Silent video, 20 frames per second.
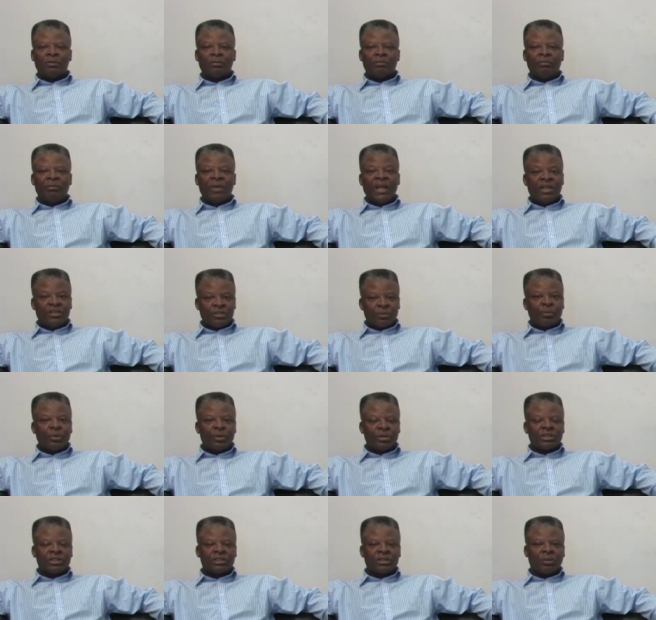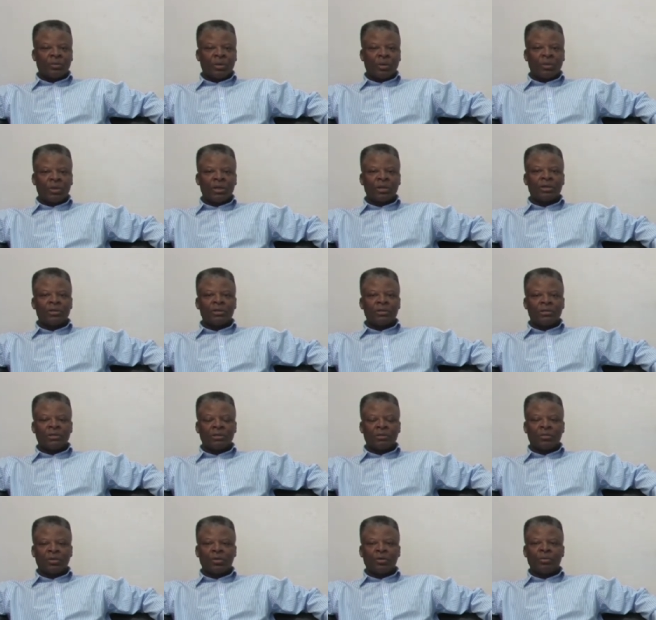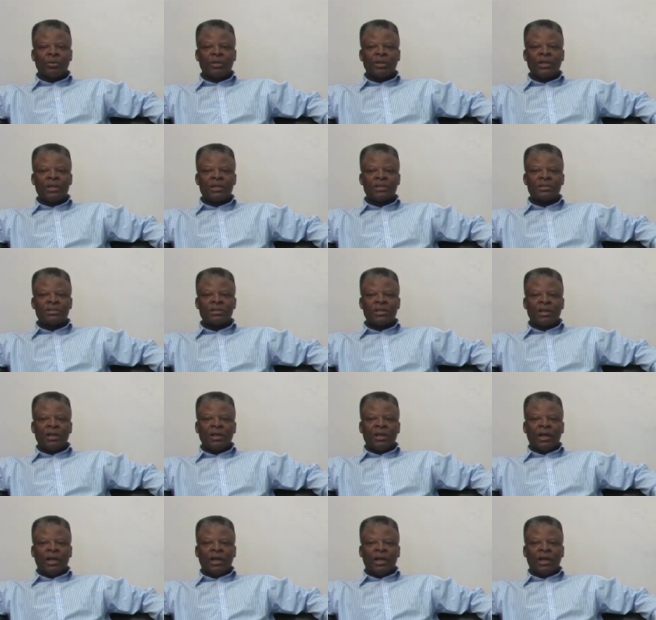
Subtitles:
major projects that we're working on at the moment is